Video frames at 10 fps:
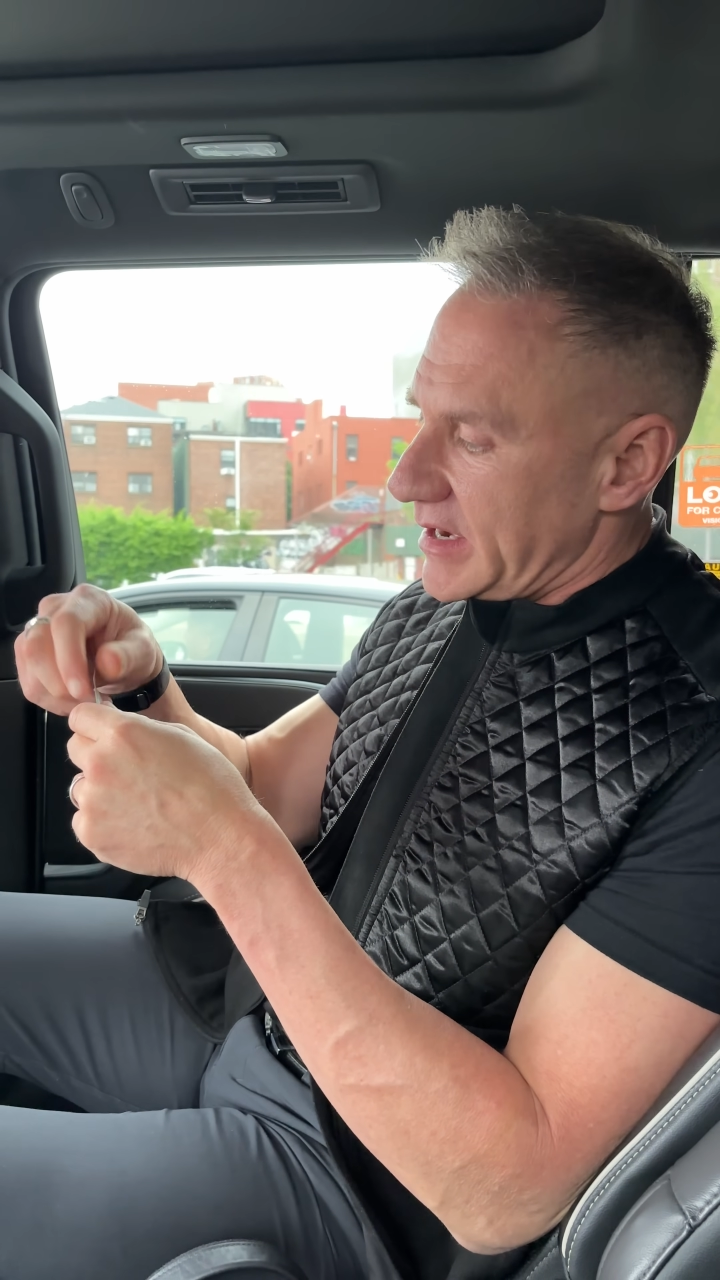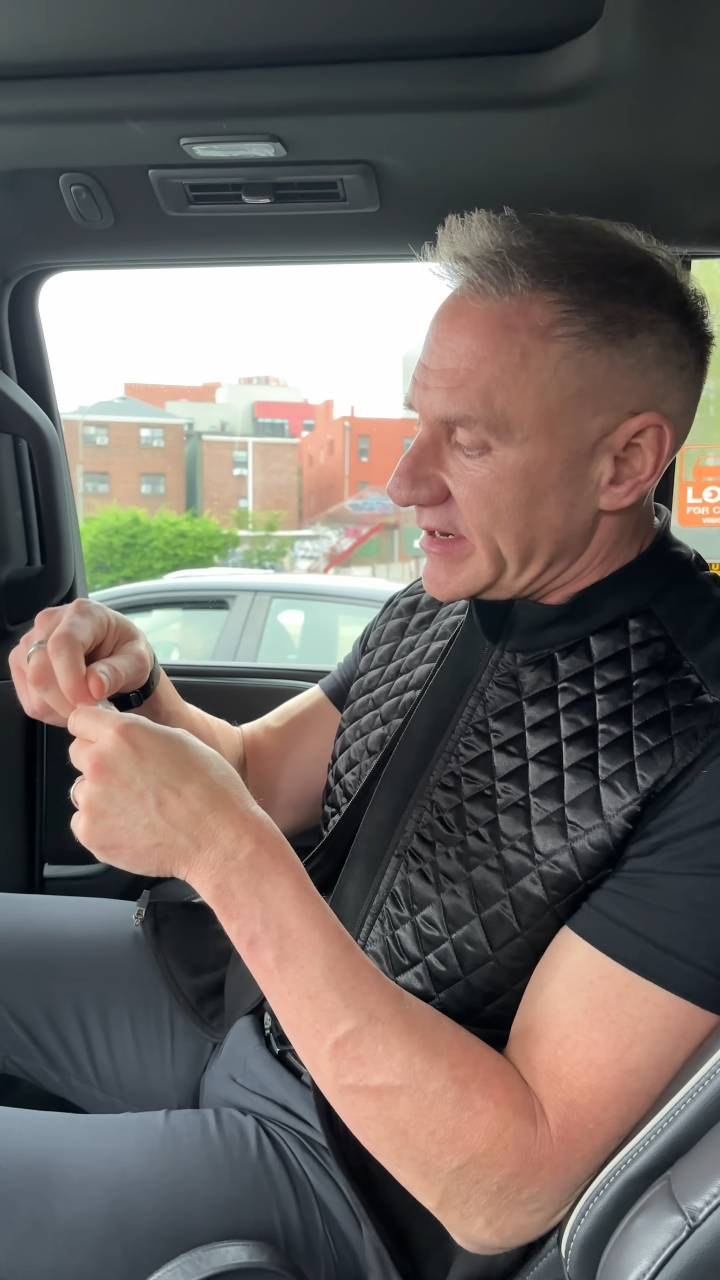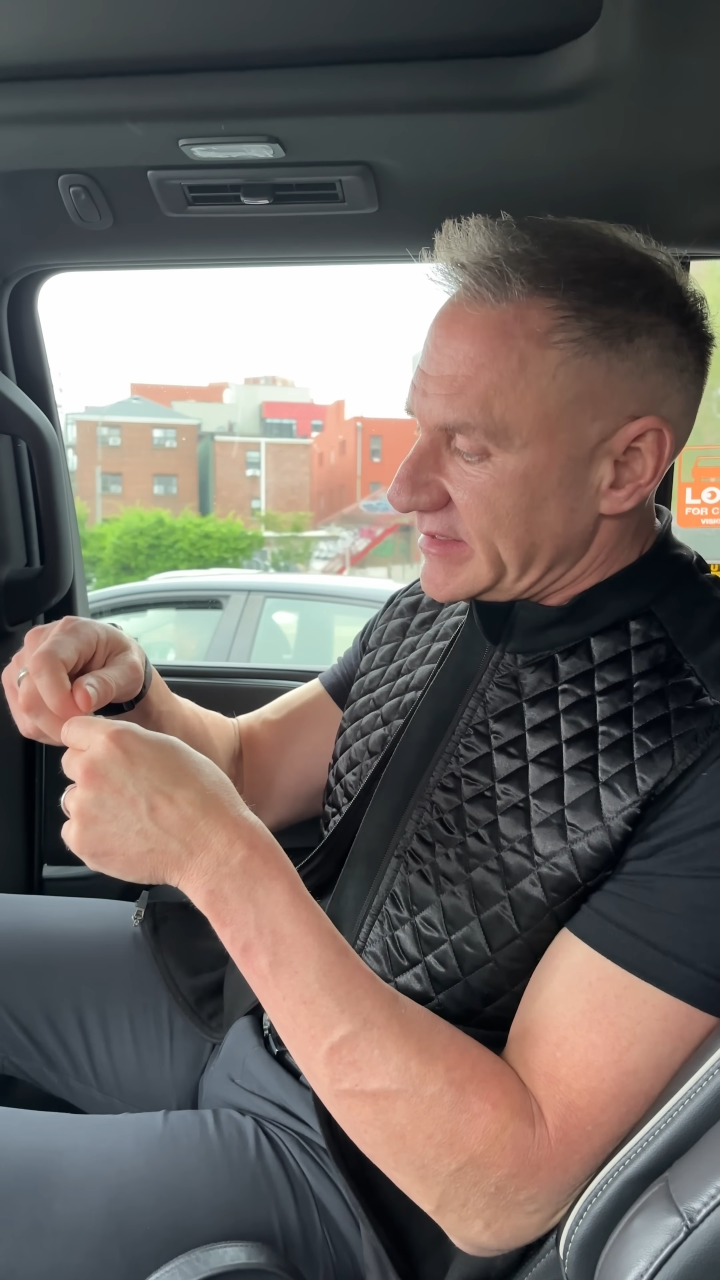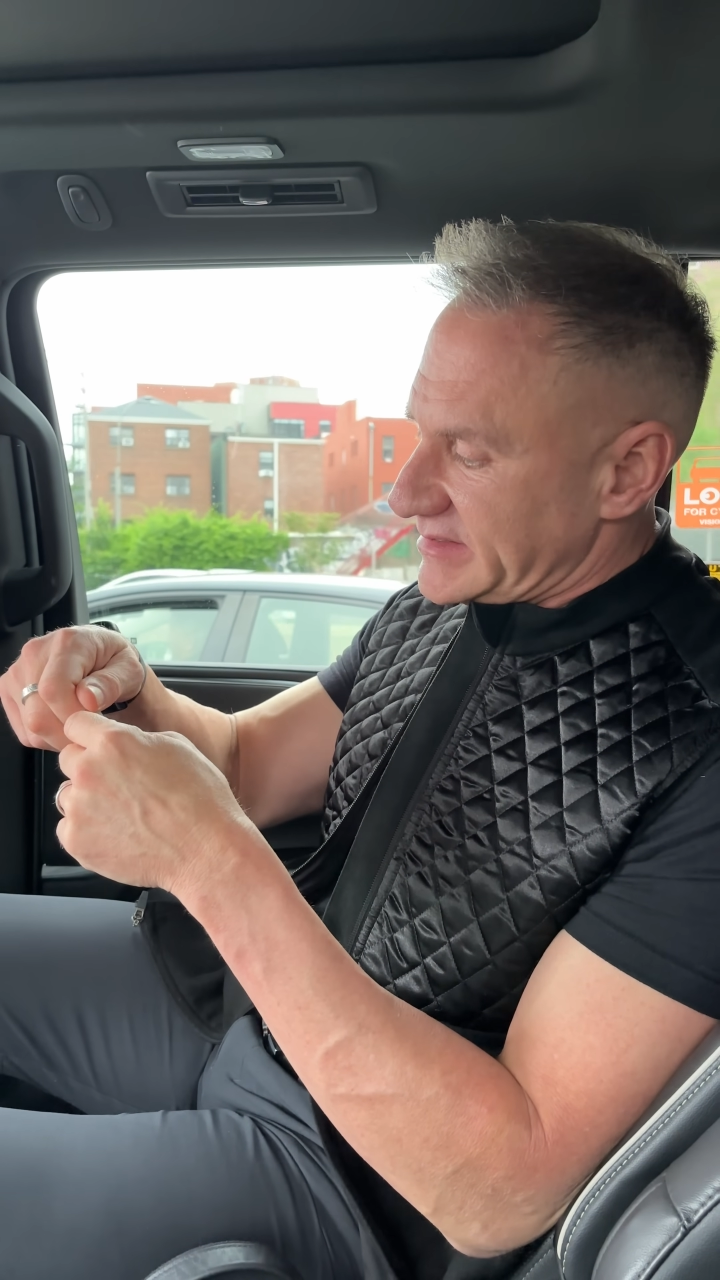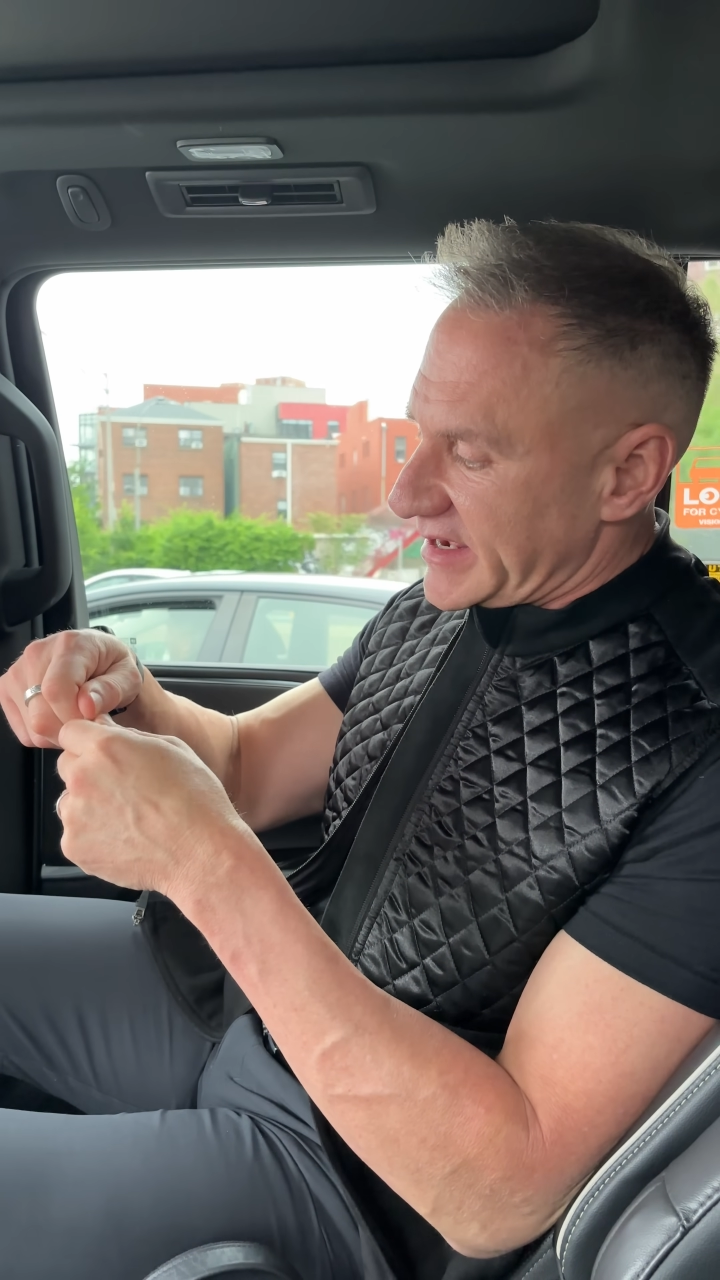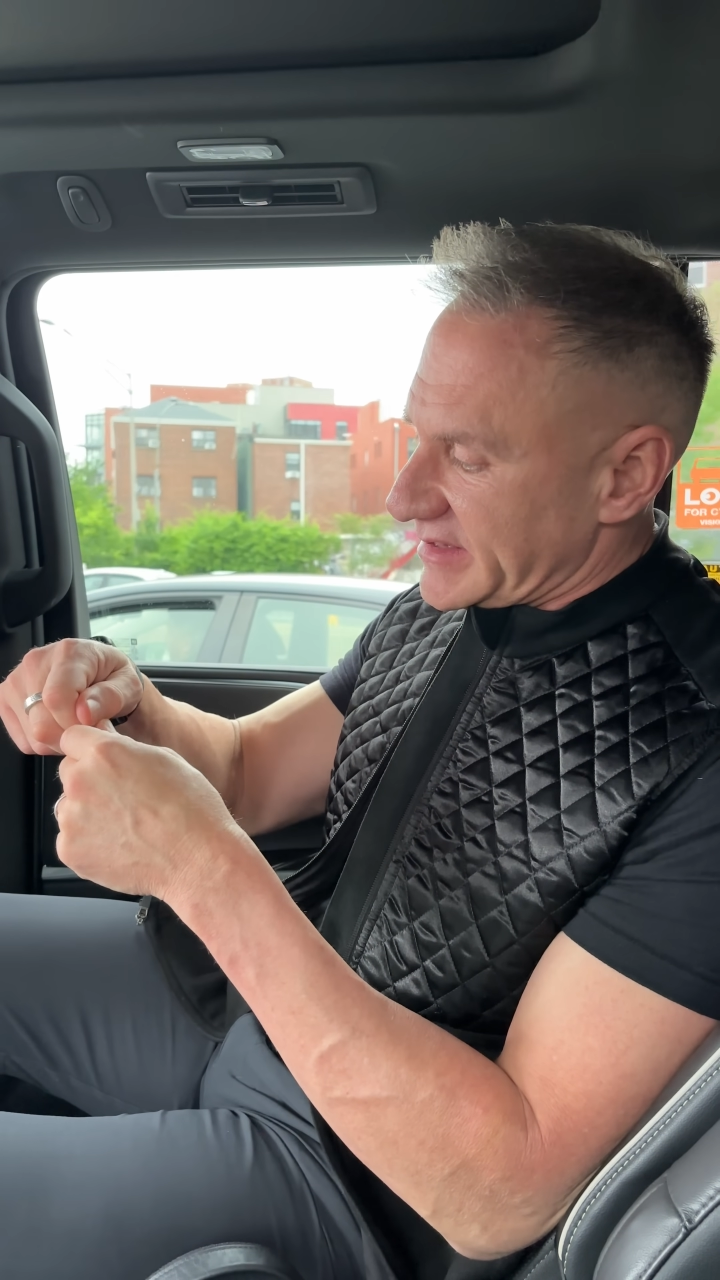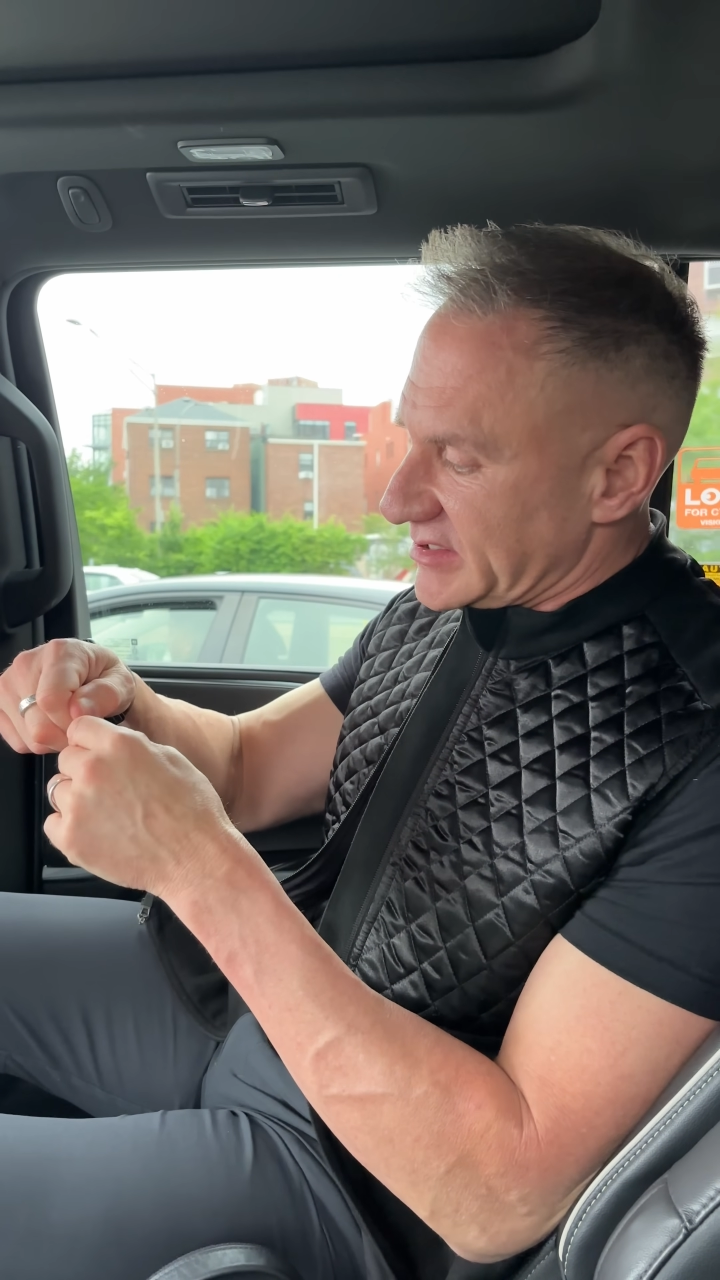I didn't take it